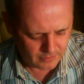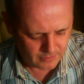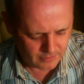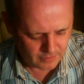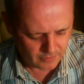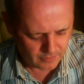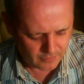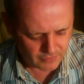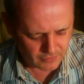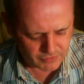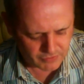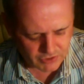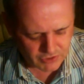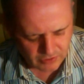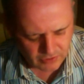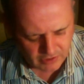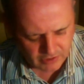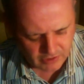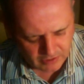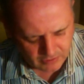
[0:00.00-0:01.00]
The
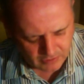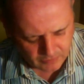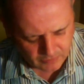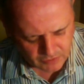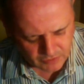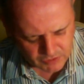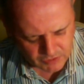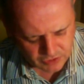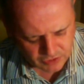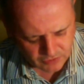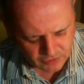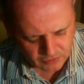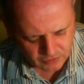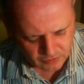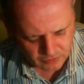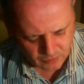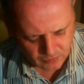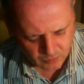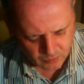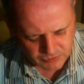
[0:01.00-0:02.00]
journal,
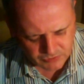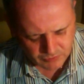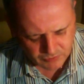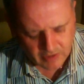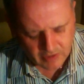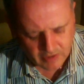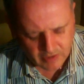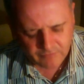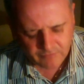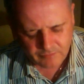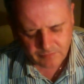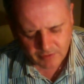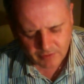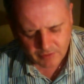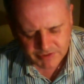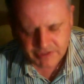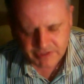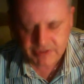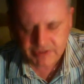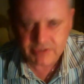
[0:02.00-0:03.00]
which ran from
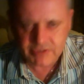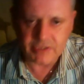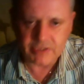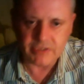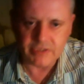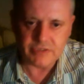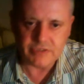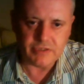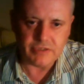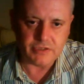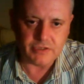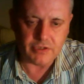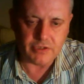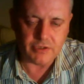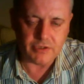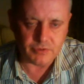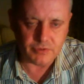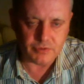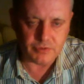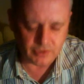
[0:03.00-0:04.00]
1962
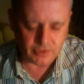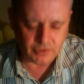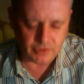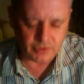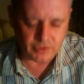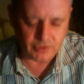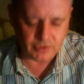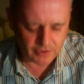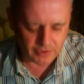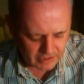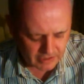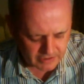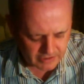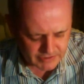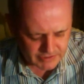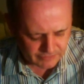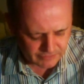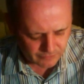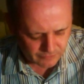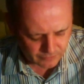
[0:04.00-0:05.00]
to
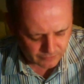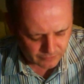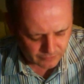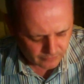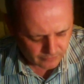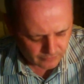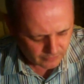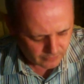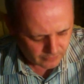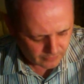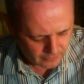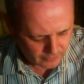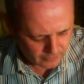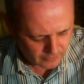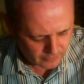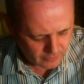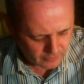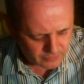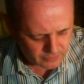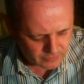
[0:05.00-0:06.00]
1984,
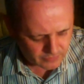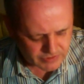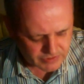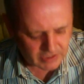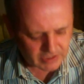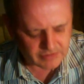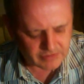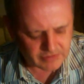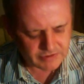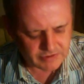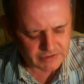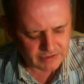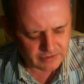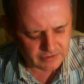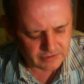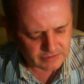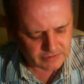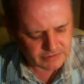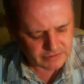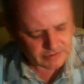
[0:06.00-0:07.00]
the standard
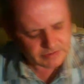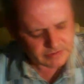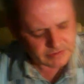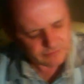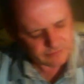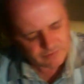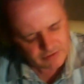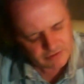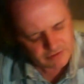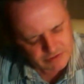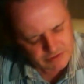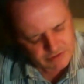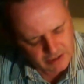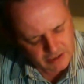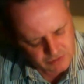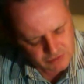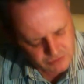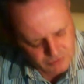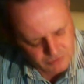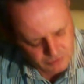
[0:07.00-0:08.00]
synthesis of these
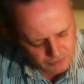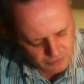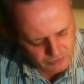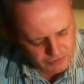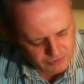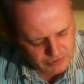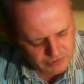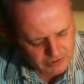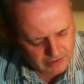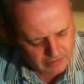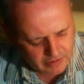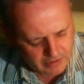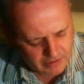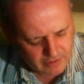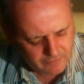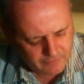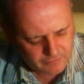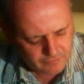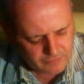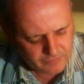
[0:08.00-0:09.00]
extraordinary
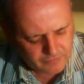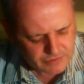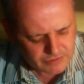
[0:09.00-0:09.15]
efforts